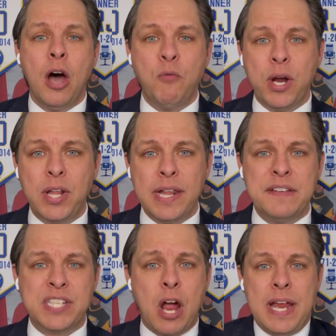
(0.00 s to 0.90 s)
of where the
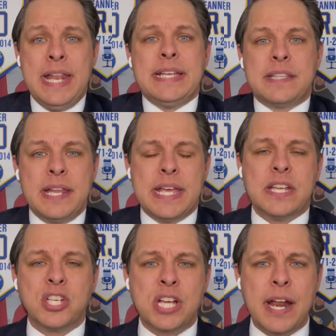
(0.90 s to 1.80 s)
Leafs are. He leads the league
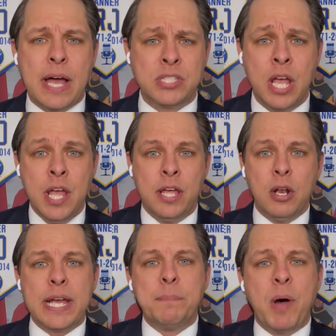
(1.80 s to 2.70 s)
in shutouts.
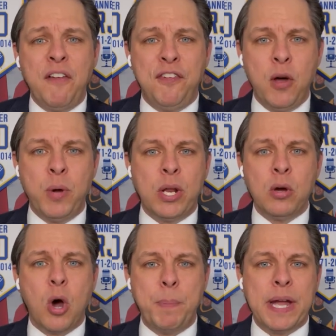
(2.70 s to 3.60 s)
You look at Buffalo with
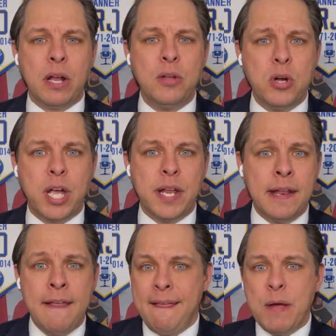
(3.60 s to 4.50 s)
Ukko-Pekka Luukkonen.
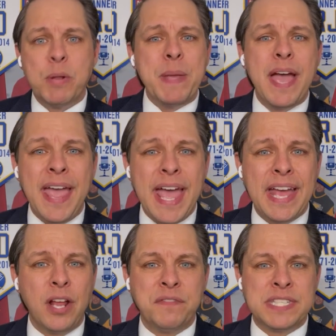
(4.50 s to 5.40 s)
He would be
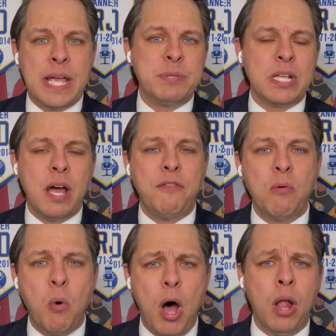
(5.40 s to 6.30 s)
ahead of Samsonov
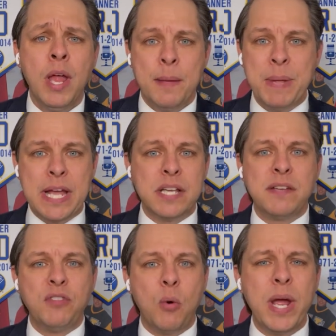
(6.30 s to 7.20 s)
or Woll
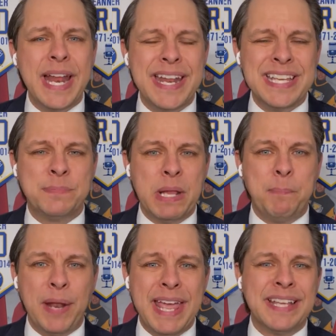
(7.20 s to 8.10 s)
because of the way that he's
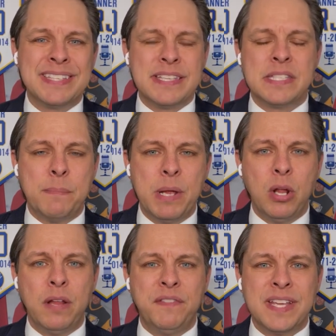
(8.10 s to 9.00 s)
been playing since the
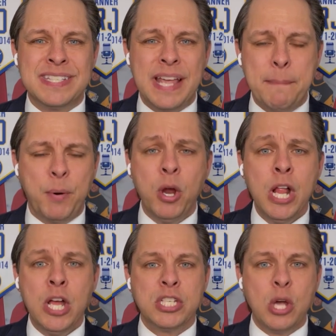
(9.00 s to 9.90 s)
middle of December.
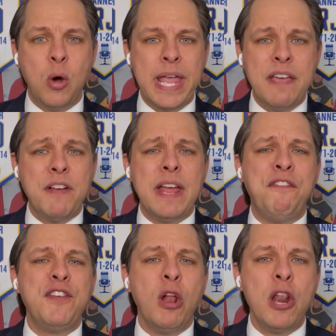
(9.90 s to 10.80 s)
So even
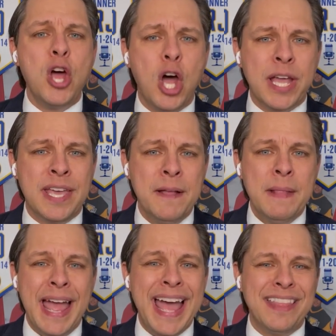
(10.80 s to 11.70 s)
if you look
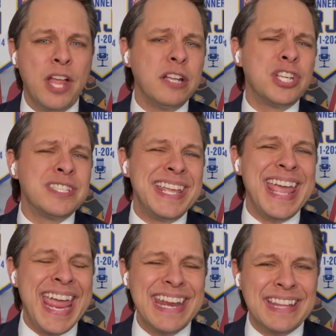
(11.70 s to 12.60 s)
at not just the
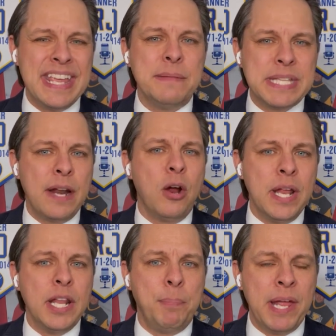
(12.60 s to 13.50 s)
8 teams that are
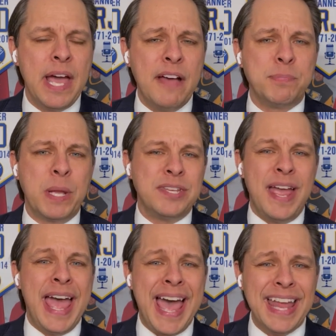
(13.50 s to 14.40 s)
in the playoffs, but
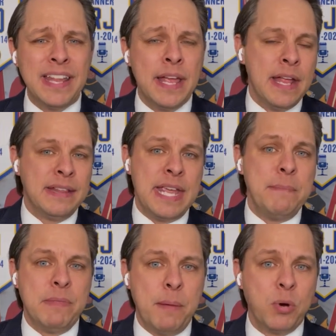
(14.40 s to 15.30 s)
you add
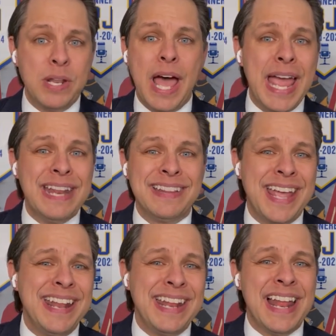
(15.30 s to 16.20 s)
team number 9,
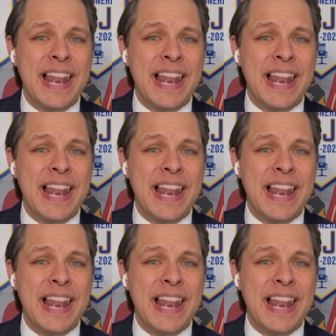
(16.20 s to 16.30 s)
10, and